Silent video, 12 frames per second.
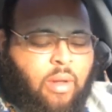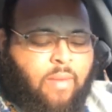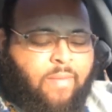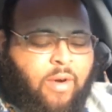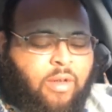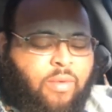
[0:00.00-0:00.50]

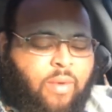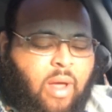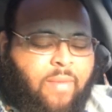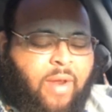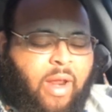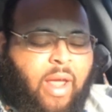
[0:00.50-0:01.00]
verse
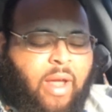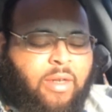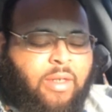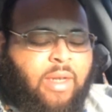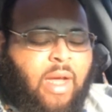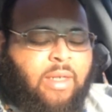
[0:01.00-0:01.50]
12, and he
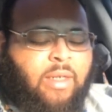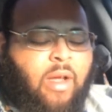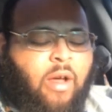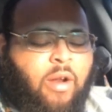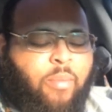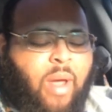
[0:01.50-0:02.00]
exercises
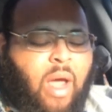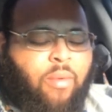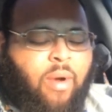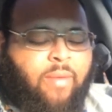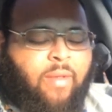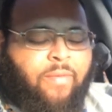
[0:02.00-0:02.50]
all the
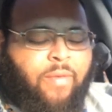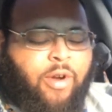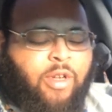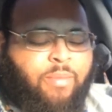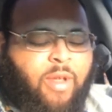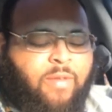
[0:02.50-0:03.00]
power of the
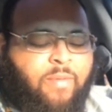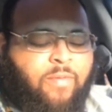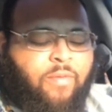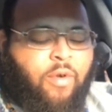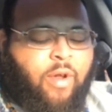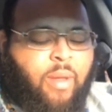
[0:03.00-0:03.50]
first beast
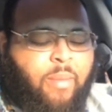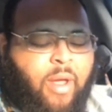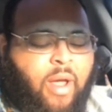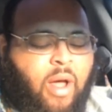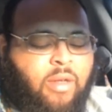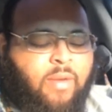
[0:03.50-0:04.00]
before him, and
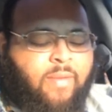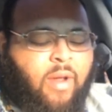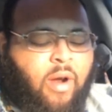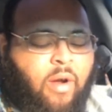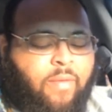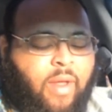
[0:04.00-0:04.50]
causeth
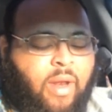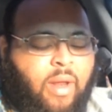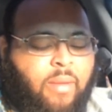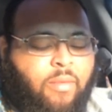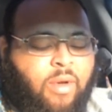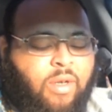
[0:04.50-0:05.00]
the earth and
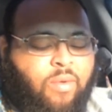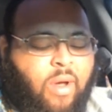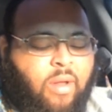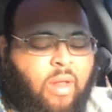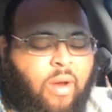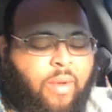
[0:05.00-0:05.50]
them which
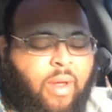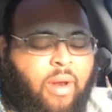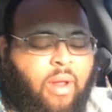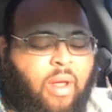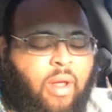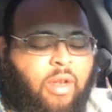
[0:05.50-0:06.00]
dwell therein
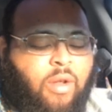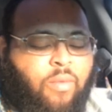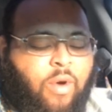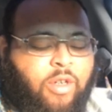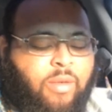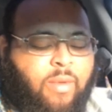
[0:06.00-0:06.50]
to
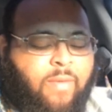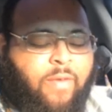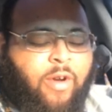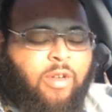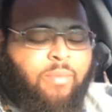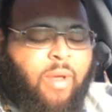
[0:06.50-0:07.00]
worship the
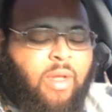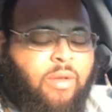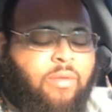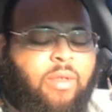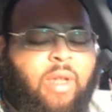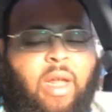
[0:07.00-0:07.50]
first beast,
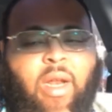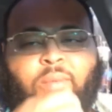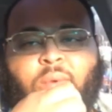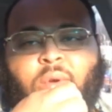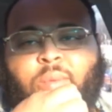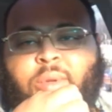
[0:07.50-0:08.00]
whose deadly
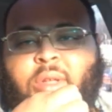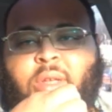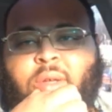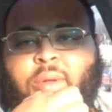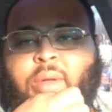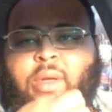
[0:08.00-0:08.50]
wound was
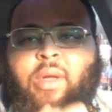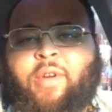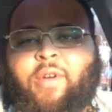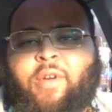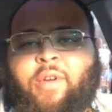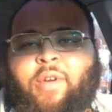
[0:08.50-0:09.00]
healed.
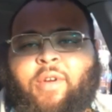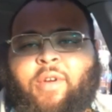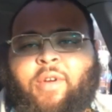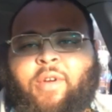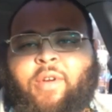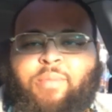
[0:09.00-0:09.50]
All right, so
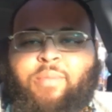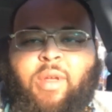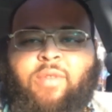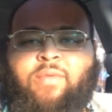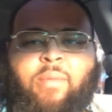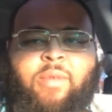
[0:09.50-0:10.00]
that first
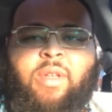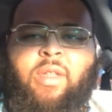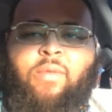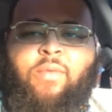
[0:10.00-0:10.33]
beast represents the